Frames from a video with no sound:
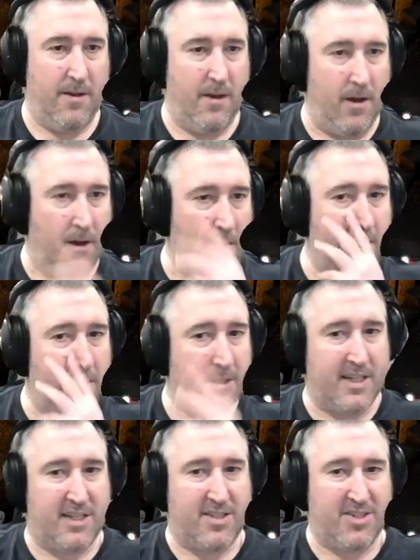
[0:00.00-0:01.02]
Others,
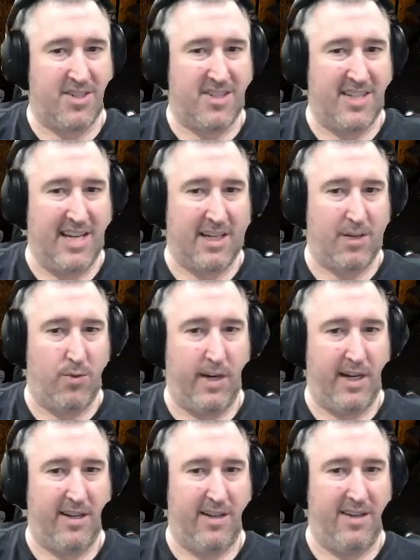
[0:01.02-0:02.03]
it's just not
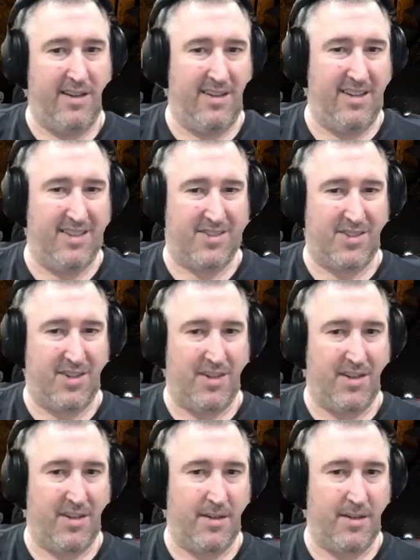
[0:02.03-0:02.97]
quite as good.